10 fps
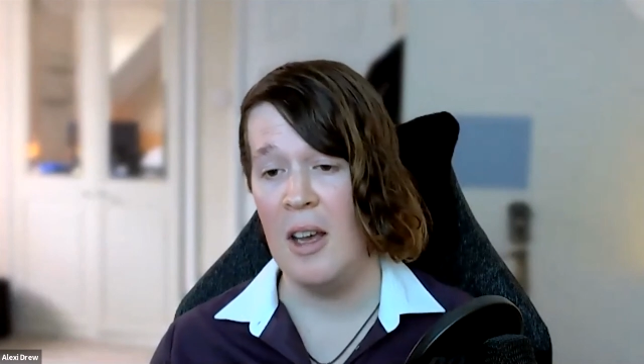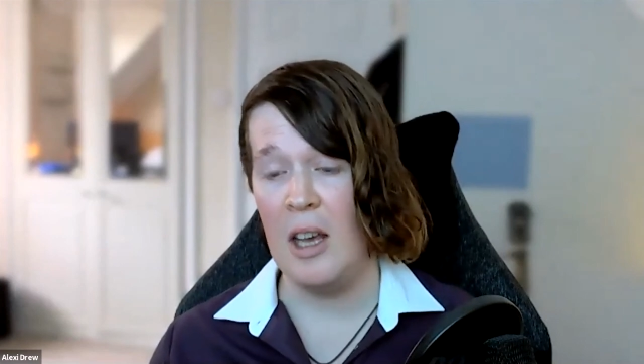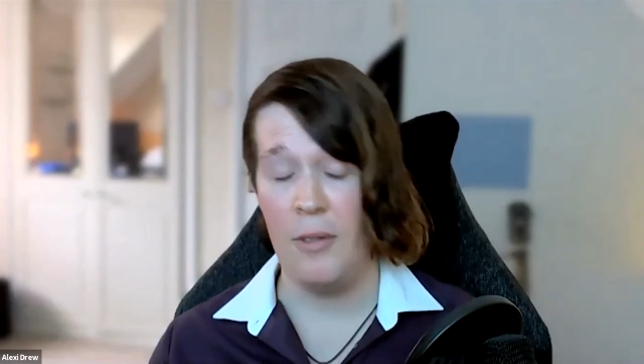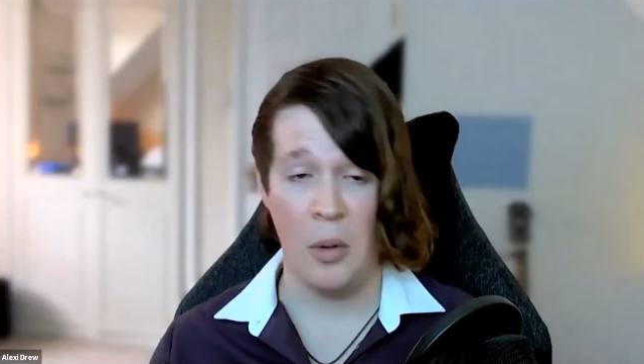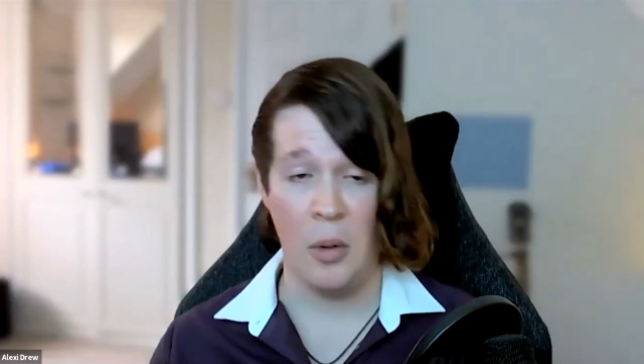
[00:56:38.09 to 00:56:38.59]

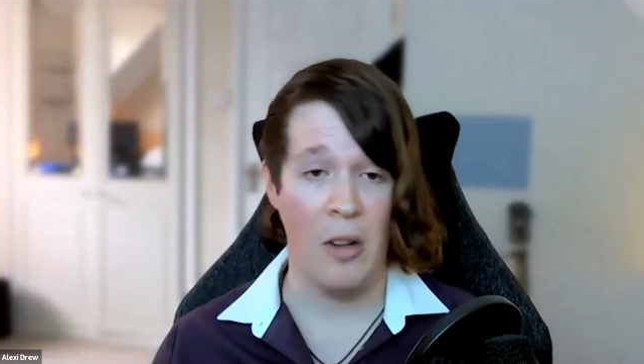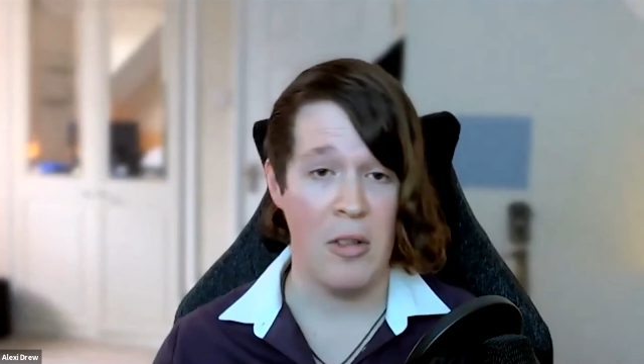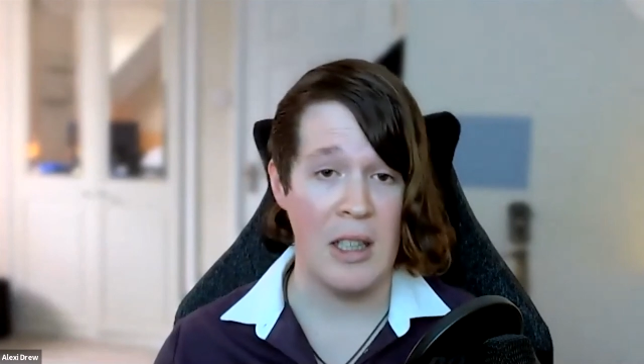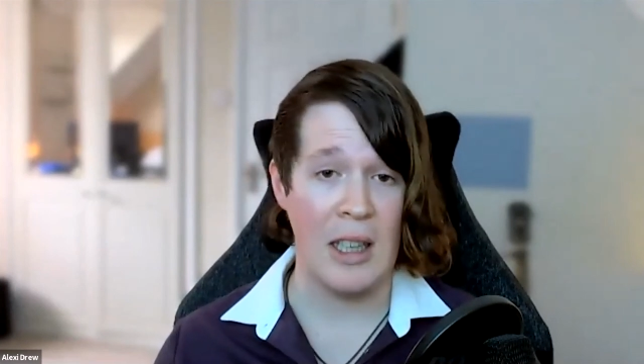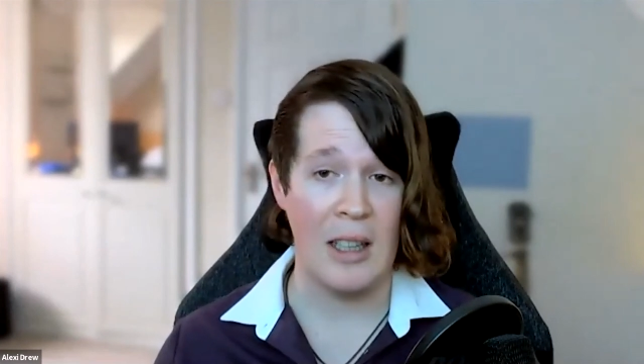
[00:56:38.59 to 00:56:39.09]
if you are
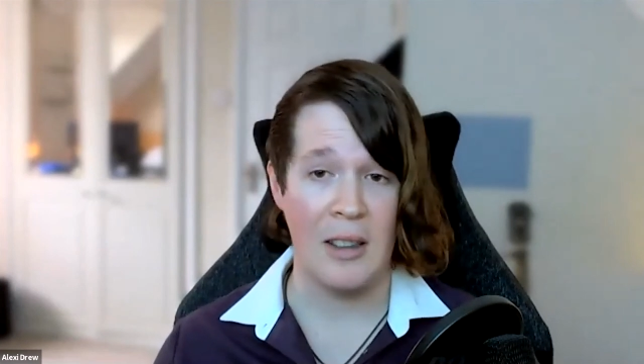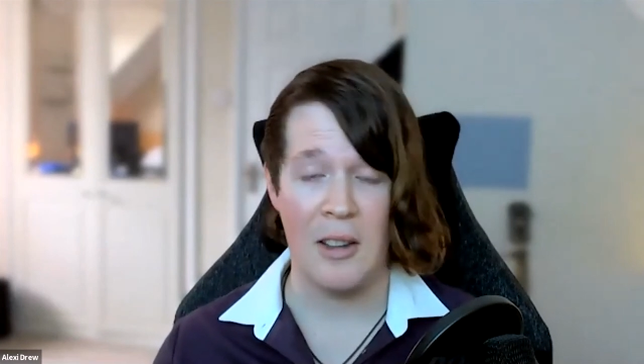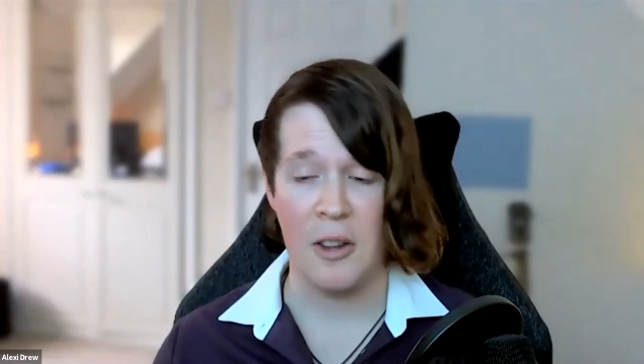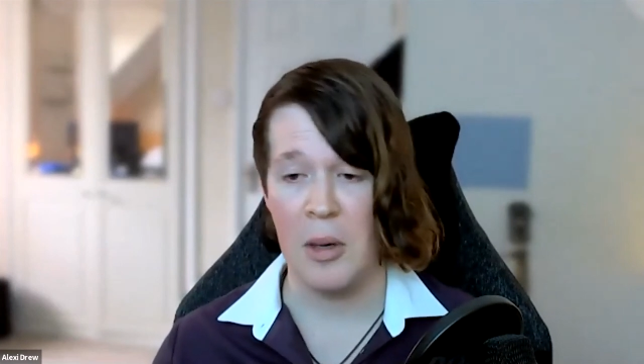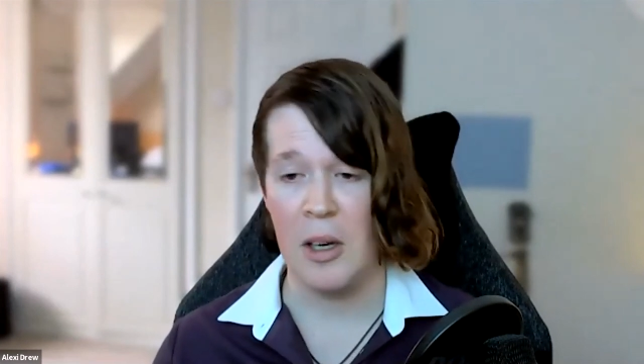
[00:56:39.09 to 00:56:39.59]
reading into the
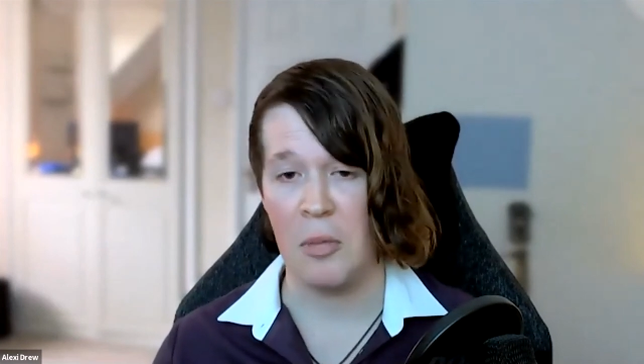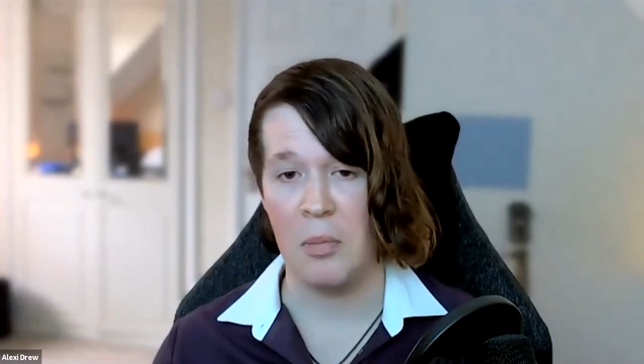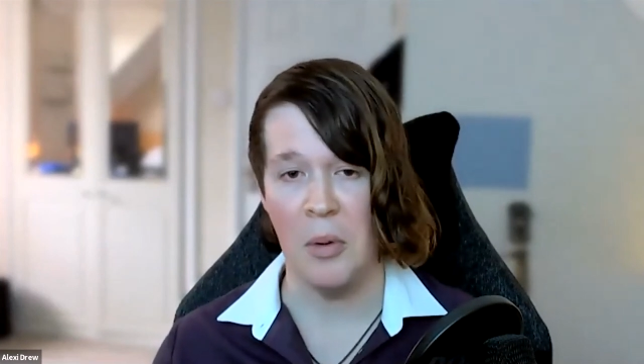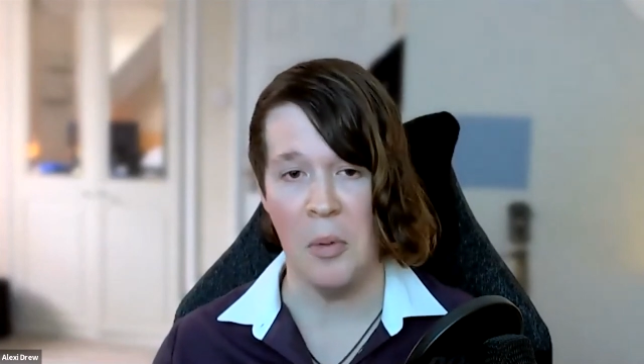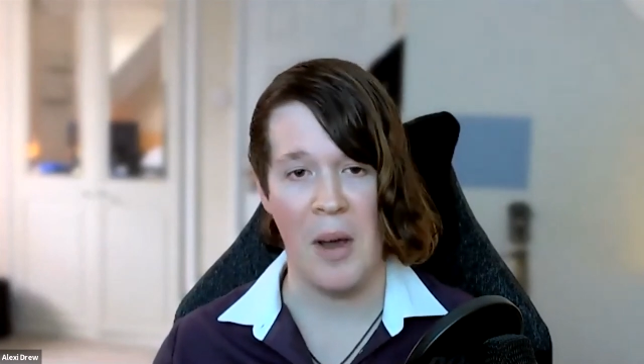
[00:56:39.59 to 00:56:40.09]
space,
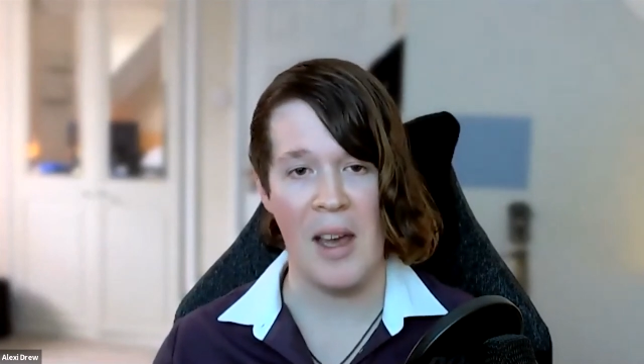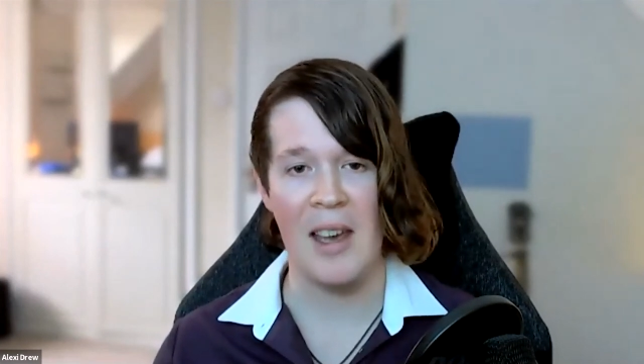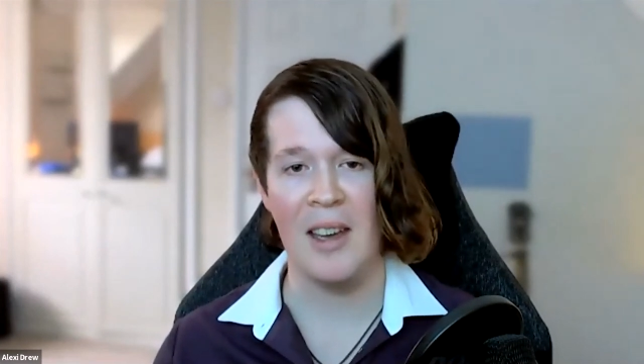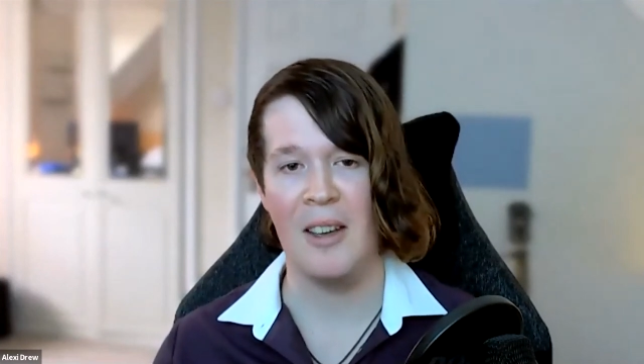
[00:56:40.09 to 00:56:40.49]
beware